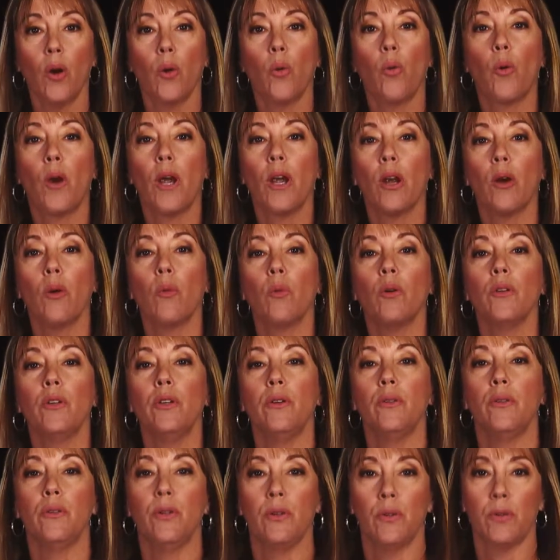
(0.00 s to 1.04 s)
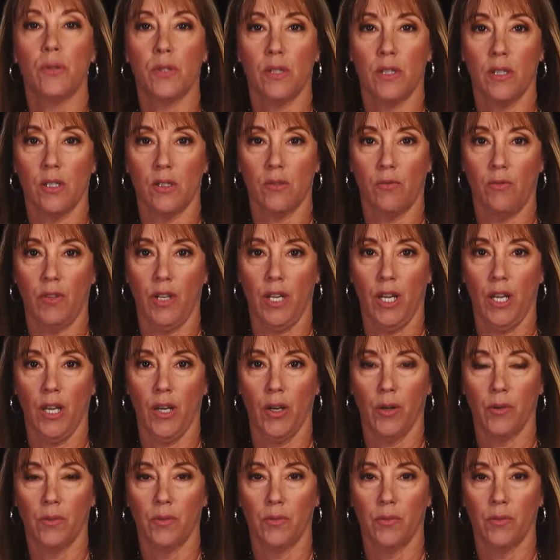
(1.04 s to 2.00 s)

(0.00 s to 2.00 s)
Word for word: Where will you use this video?